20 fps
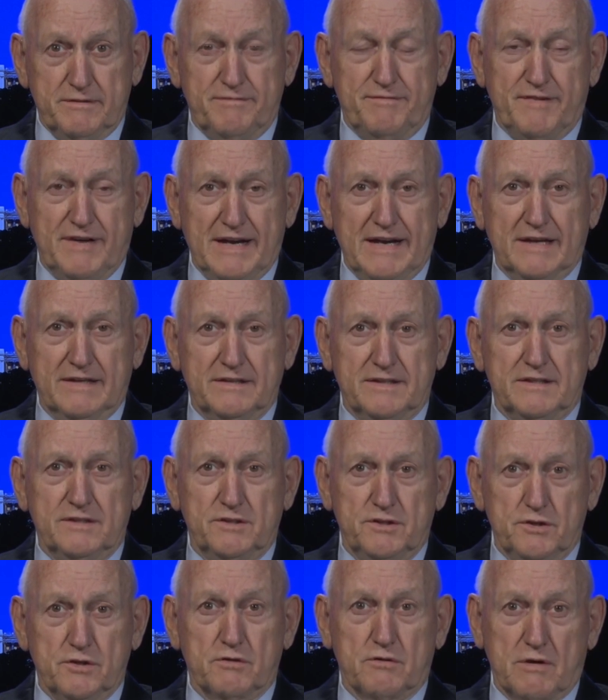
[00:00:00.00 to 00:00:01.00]
the fact
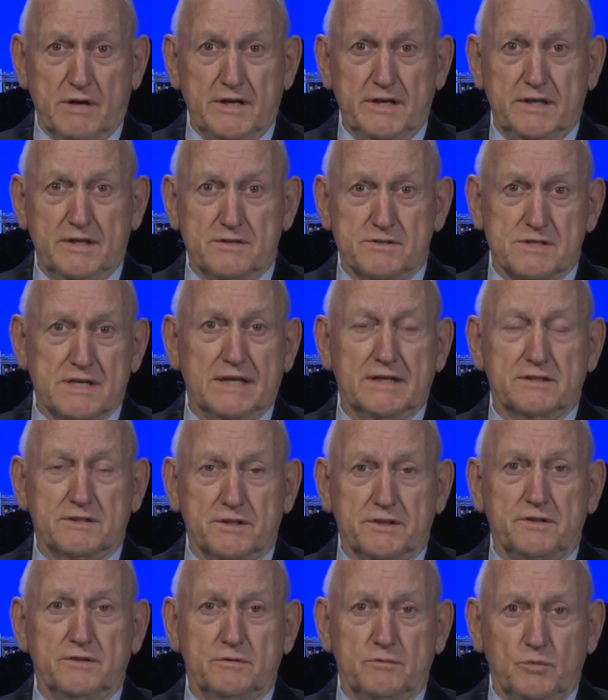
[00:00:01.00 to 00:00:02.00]
that the Ukrainians
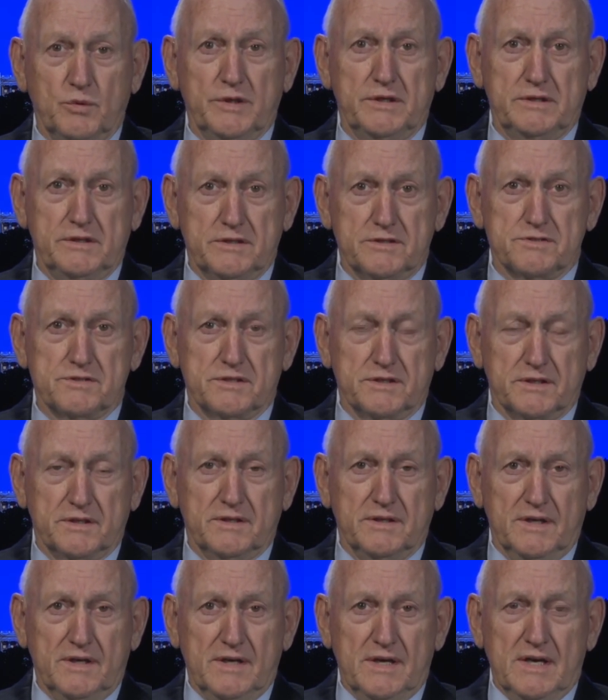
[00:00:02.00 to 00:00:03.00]
actually could win this thing.
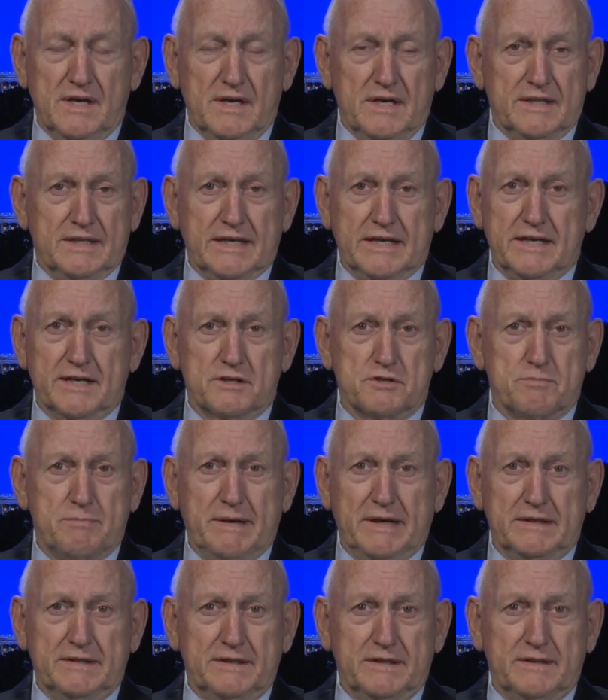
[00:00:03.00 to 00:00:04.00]
They
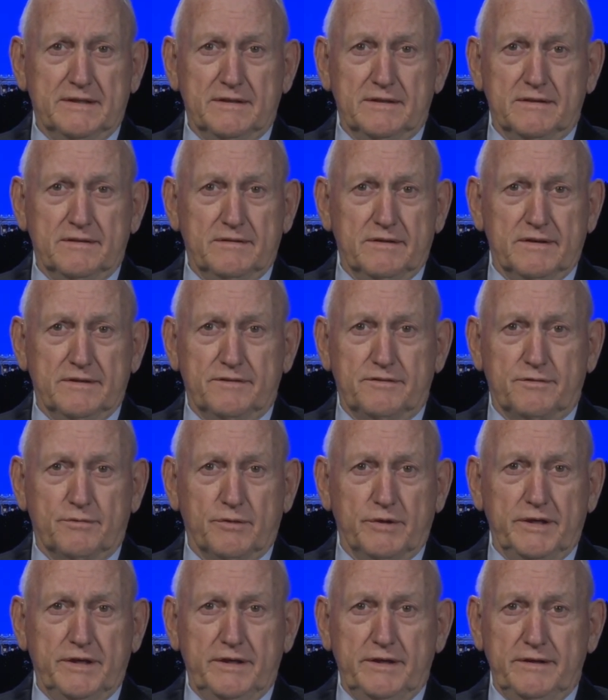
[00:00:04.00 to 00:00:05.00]
expected a
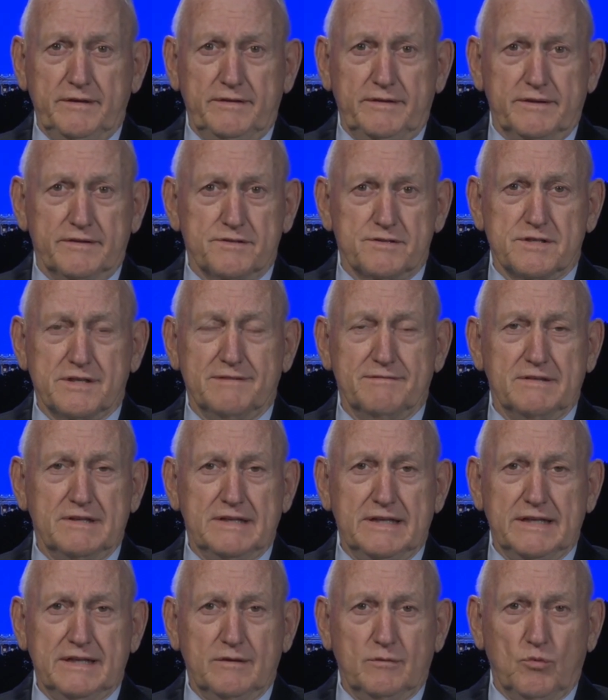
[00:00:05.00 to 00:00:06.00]
3 to
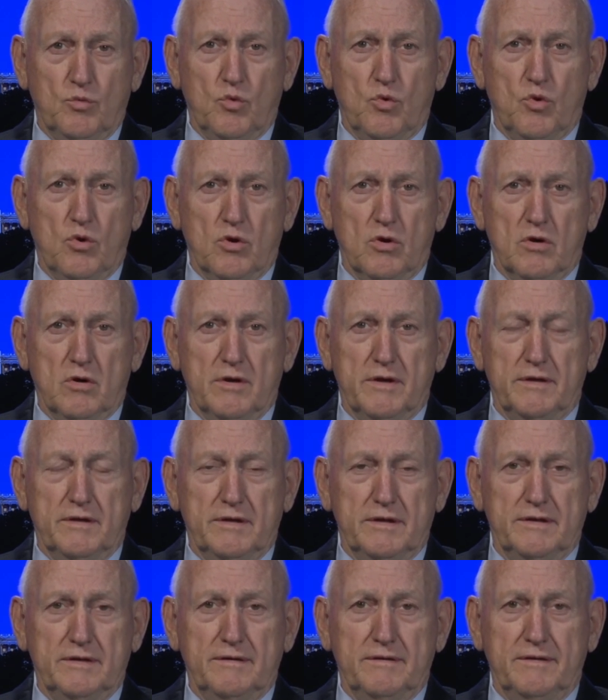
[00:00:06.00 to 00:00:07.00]
7 day war
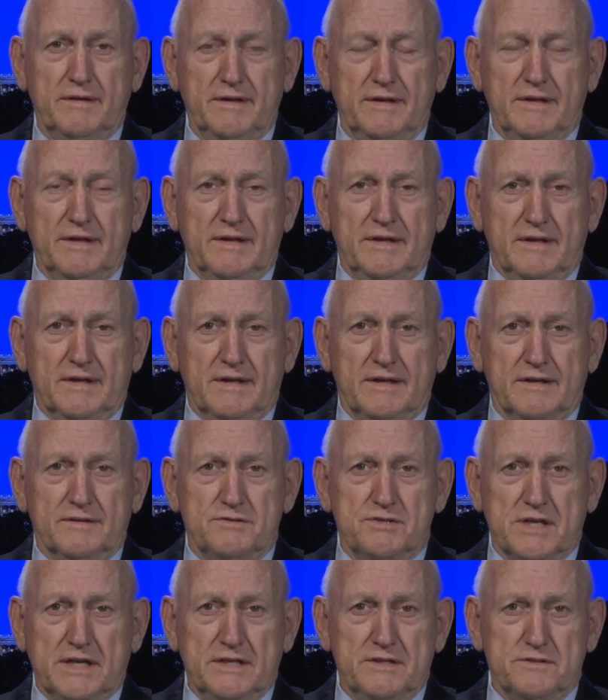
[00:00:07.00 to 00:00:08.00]
and then a
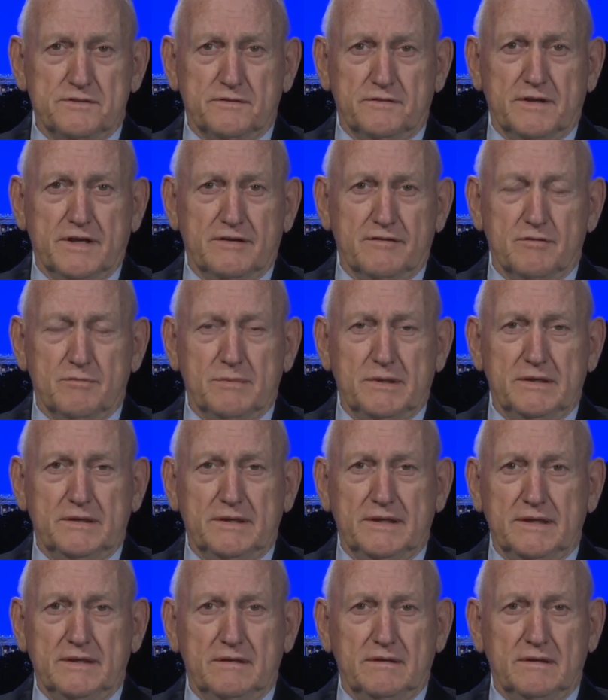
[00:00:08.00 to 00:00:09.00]
change of
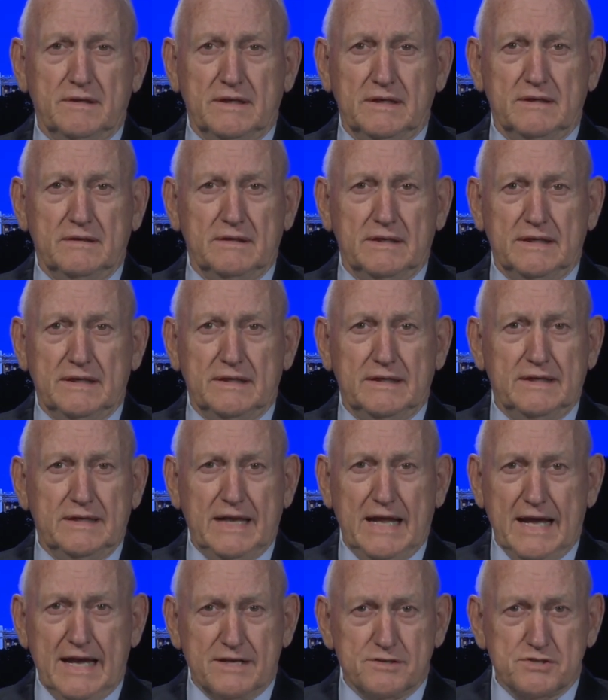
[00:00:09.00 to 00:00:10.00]
government, and it
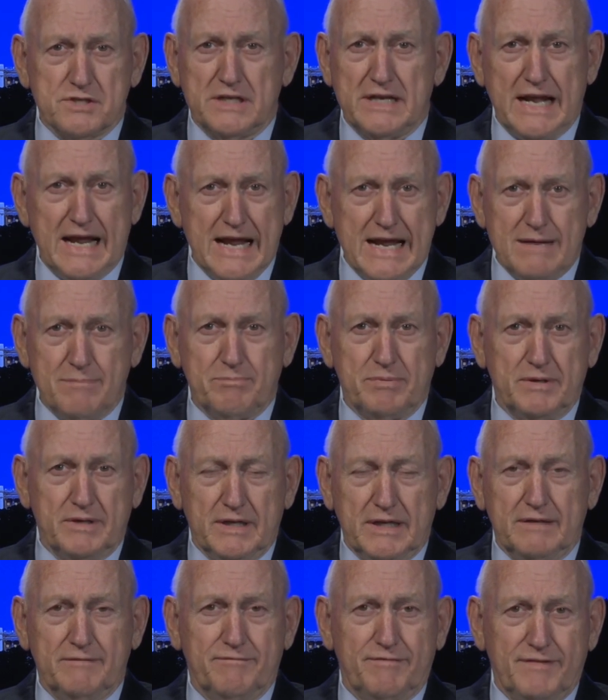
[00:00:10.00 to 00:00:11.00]
hasn't
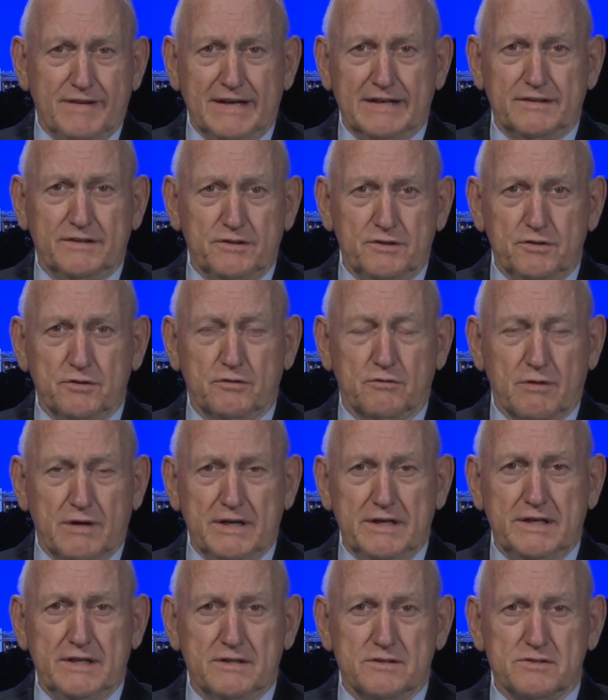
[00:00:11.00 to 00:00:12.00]
happened. In fact, the
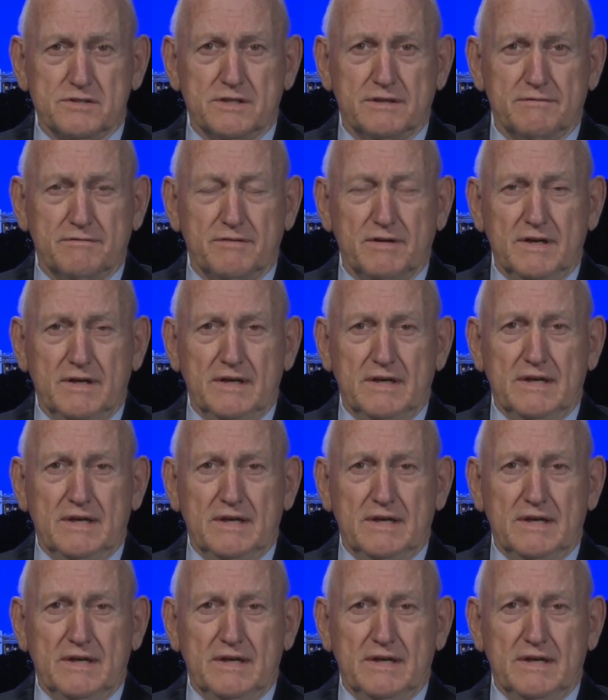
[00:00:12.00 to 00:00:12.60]
Ukrainians have